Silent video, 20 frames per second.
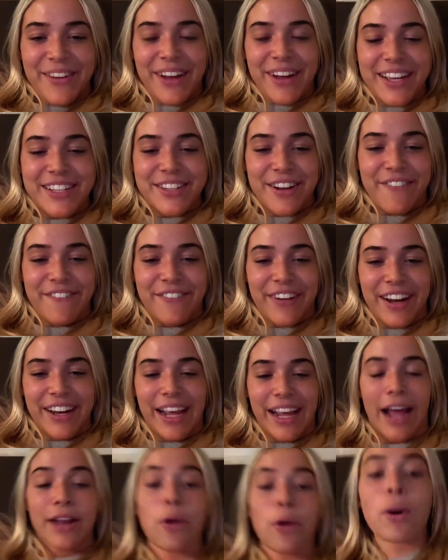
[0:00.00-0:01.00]
You guys are
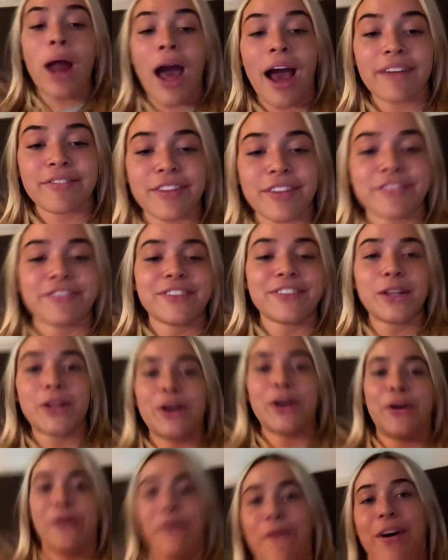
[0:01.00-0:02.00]
funny. I don't have the
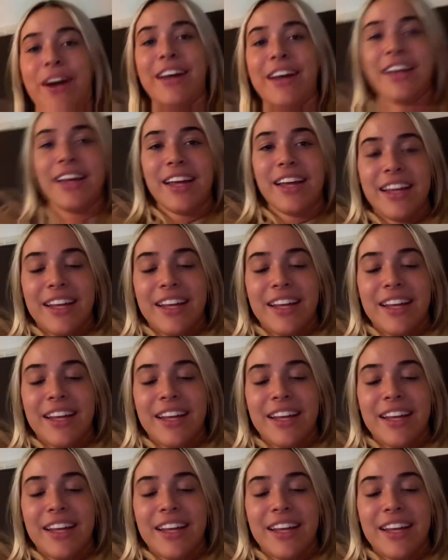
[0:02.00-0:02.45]
flu.